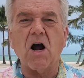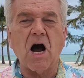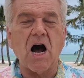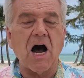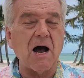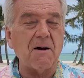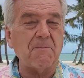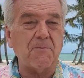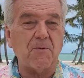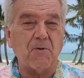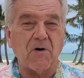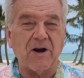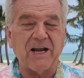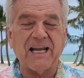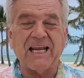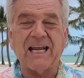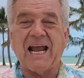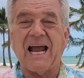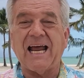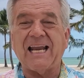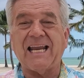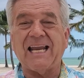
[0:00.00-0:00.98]

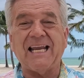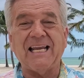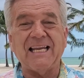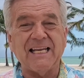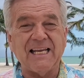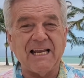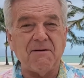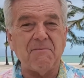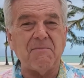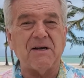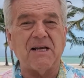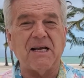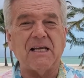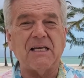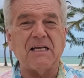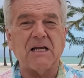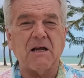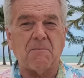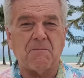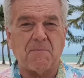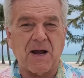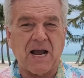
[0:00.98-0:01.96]
operating at a limited
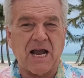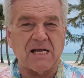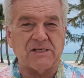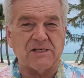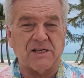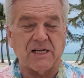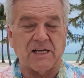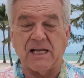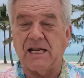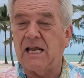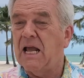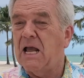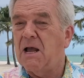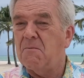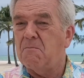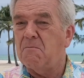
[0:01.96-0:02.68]
capacity,